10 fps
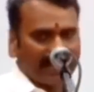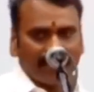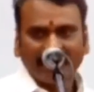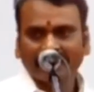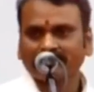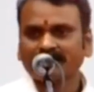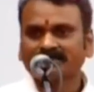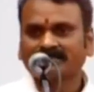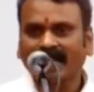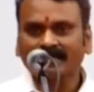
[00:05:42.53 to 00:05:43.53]
dynamic
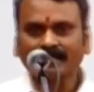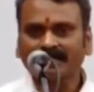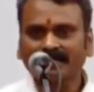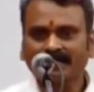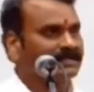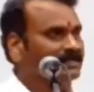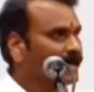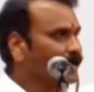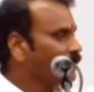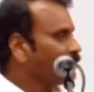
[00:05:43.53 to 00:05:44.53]
startups,
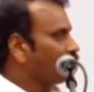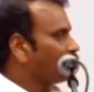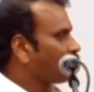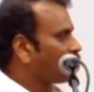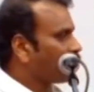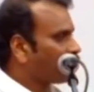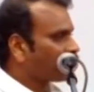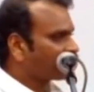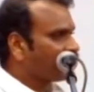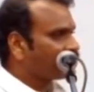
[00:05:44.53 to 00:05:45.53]
they
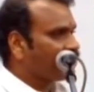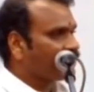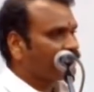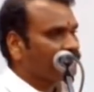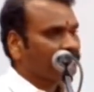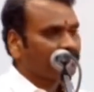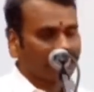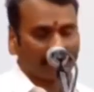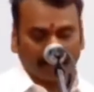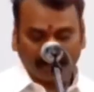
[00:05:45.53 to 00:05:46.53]
present their
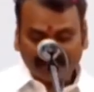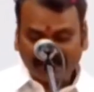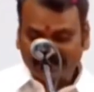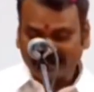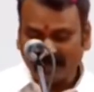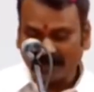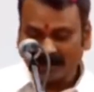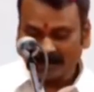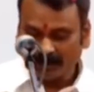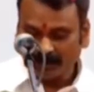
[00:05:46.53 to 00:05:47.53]
presence,
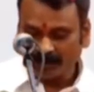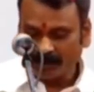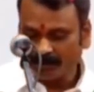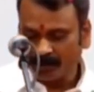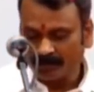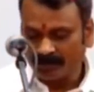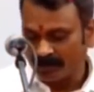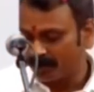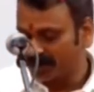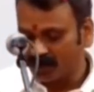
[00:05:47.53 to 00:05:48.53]
sir,
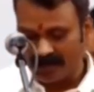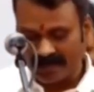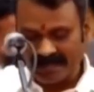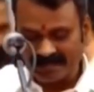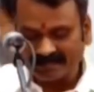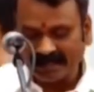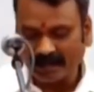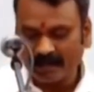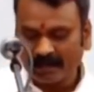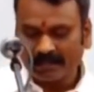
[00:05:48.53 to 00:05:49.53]
with your guidance,
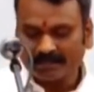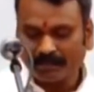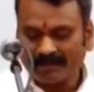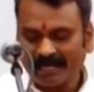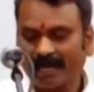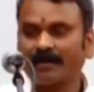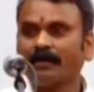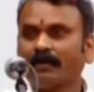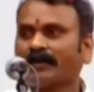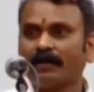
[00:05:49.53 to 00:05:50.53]
sir. Respected
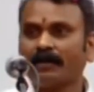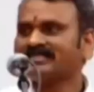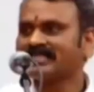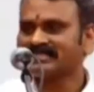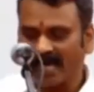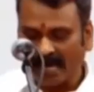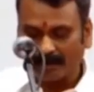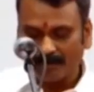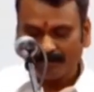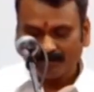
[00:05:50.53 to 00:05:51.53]
Minister,
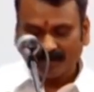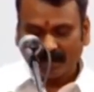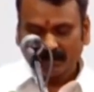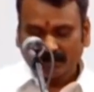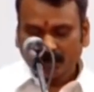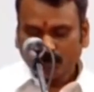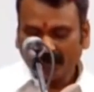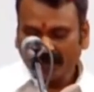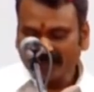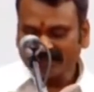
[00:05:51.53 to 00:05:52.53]
sir,
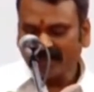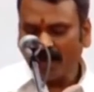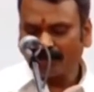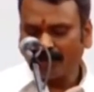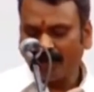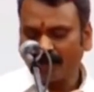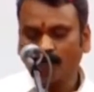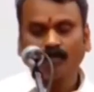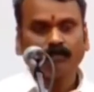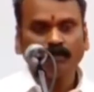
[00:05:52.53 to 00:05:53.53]
your concern of
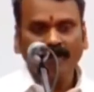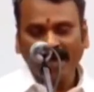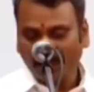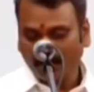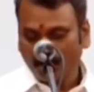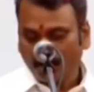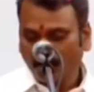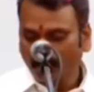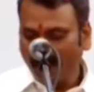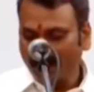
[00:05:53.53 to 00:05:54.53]
our poor,
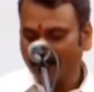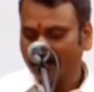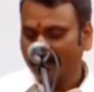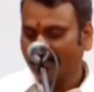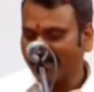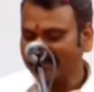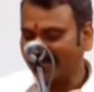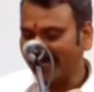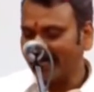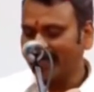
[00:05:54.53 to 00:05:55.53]
woman, girl
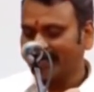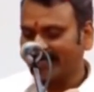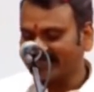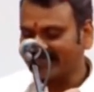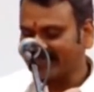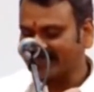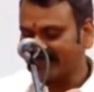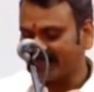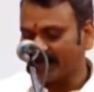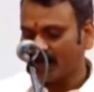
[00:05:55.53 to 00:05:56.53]
child,
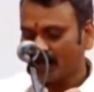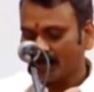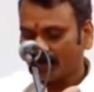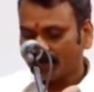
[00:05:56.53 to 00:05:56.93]
SCST,